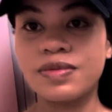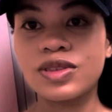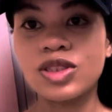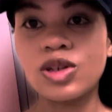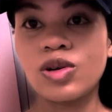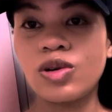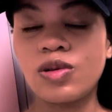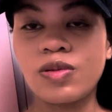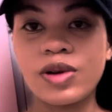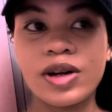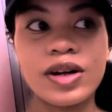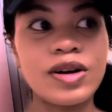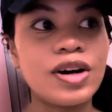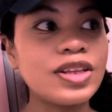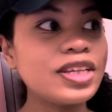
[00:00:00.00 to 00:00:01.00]
So
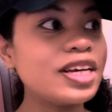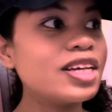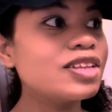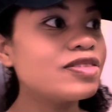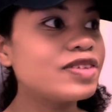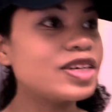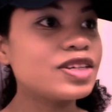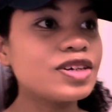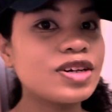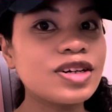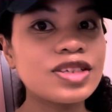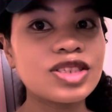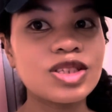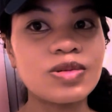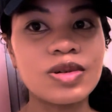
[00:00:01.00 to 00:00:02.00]
we're on the
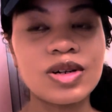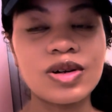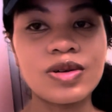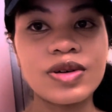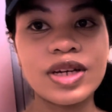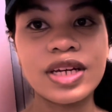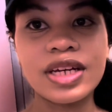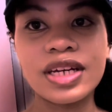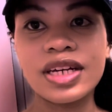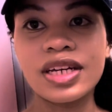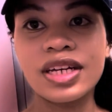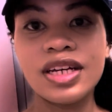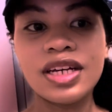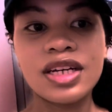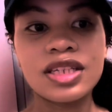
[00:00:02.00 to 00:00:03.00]
elevator, so we're going
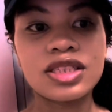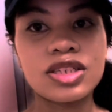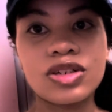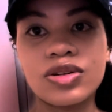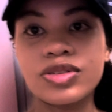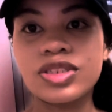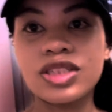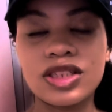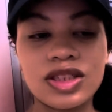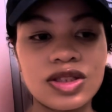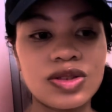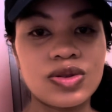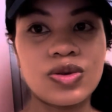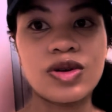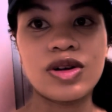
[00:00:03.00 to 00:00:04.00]
to go to the
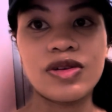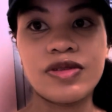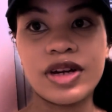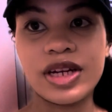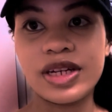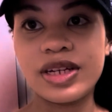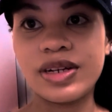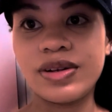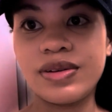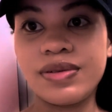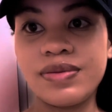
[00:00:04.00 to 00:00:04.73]
store right now